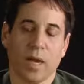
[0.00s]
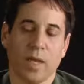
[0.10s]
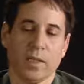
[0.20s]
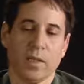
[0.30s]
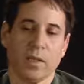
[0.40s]

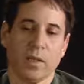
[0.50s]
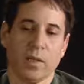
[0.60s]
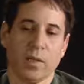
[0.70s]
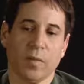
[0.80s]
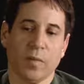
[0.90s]
I tend to
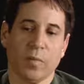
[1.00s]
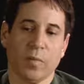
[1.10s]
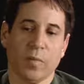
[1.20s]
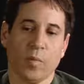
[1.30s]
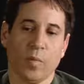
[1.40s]
think of
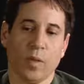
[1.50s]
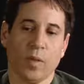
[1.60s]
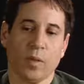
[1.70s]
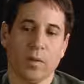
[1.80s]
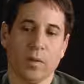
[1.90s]
him
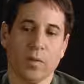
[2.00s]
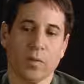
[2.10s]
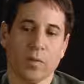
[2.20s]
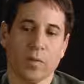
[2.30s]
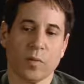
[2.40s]
more in
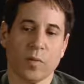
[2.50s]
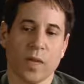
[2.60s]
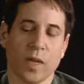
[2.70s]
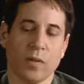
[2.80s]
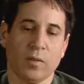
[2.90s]
those terms
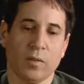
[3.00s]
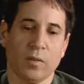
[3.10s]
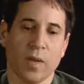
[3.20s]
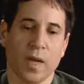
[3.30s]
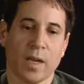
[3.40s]
than I
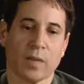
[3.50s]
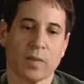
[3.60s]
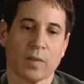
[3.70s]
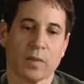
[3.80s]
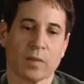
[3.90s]
do
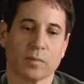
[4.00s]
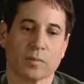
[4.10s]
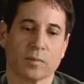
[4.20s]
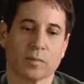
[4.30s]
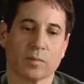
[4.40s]
as
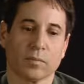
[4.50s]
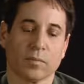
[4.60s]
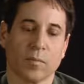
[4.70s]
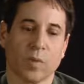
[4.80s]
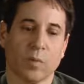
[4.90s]

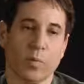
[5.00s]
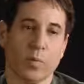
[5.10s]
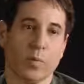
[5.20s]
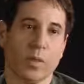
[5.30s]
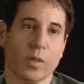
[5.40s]

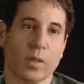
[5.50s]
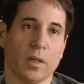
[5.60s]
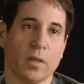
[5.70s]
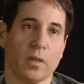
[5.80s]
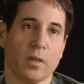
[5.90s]
purely
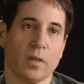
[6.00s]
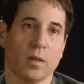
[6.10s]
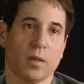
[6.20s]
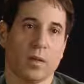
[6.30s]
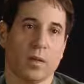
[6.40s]

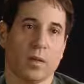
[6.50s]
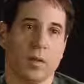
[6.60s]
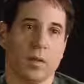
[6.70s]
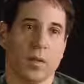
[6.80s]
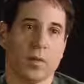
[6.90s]

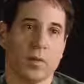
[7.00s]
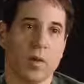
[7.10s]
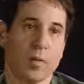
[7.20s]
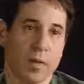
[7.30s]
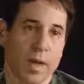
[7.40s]
a
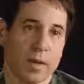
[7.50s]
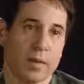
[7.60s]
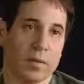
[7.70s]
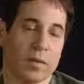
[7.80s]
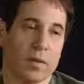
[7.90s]

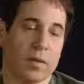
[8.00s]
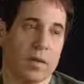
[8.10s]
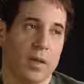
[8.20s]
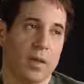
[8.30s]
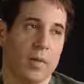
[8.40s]
songwriter.
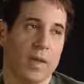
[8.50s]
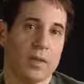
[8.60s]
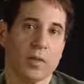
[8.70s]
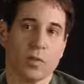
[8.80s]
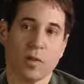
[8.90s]
I mean,
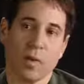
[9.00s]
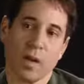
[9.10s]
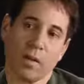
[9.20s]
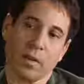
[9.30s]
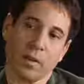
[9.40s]
as a
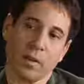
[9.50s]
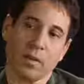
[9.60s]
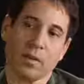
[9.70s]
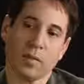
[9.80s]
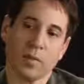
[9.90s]
songwriter, I think
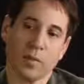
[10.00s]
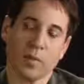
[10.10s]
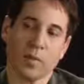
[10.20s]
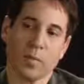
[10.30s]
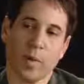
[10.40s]
he's
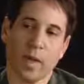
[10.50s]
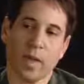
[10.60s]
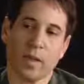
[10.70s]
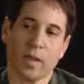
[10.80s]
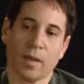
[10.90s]
influenced
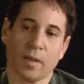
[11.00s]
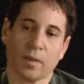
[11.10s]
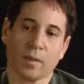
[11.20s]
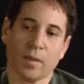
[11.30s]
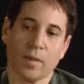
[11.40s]
by,
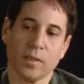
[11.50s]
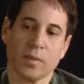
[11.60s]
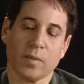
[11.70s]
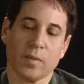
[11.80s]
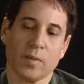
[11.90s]
his
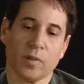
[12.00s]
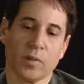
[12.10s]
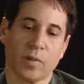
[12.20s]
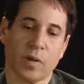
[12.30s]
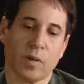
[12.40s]

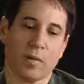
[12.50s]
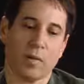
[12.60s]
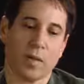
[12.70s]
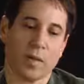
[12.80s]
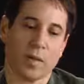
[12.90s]
influences
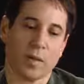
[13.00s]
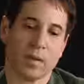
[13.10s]
are